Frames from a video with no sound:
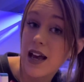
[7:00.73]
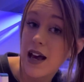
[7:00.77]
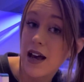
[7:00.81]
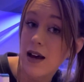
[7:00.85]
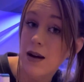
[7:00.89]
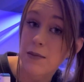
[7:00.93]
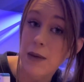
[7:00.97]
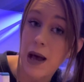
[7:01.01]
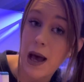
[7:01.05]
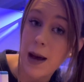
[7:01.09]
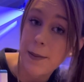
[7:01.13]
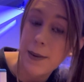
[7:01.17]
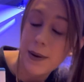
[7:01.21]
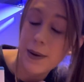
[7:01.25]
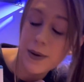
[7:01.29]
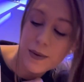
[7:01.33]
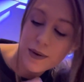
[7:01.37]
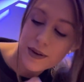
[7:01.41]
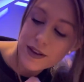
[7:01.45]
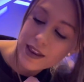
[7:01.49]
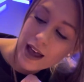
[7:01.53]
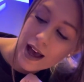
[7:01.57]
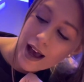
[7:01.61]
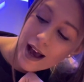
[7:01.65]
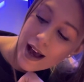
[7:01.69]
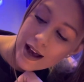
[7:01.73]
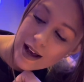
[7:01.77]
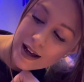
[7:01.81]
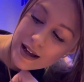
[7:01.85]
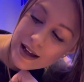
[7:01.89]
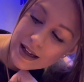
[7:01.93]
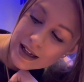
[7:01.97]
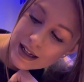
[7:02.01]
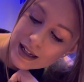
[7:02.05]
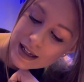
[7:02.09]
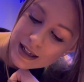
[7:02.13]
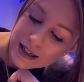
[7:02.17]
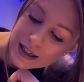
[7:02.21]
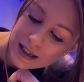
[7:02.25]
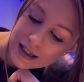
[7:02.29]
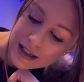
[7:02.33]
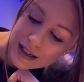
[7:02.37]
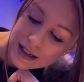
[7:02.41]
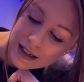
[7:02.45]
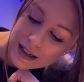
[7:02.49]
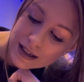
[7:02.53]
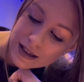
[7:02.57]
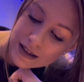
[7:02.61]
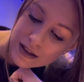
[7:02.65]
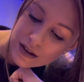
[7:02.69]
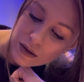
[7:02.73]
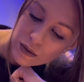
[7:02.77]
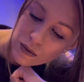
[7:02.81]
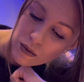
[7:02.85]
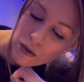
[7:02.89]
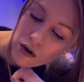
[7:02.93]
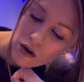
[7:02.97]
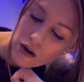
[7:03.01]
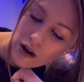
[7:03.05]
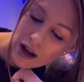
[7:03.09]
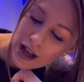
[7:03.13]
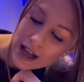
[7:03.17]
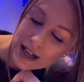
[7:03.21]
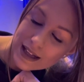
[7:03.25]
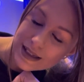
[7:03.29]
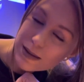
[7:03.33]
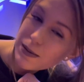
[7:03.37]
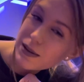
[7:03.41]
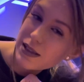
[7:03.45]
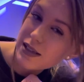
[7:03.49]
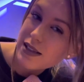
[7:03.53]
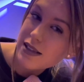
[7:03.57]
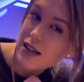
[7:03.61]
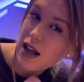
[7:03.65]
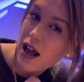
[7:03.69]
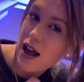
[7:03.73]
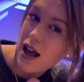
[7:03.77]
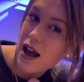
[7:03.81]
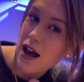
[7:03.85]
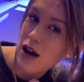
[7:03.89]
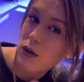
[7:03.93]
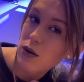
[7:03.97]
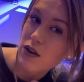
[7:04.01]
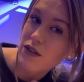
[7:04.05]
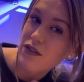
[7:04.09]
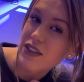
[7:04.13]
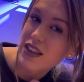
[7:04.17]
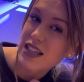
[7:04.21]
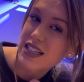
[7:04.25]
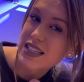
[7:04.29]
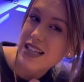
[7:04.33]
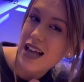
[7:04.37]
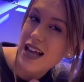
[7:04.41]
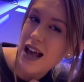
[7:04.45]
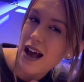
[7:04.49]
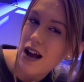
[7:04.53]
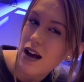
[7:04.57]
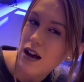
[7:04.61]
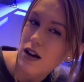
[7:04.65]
I'm happy with that. The water has been sat out of the tank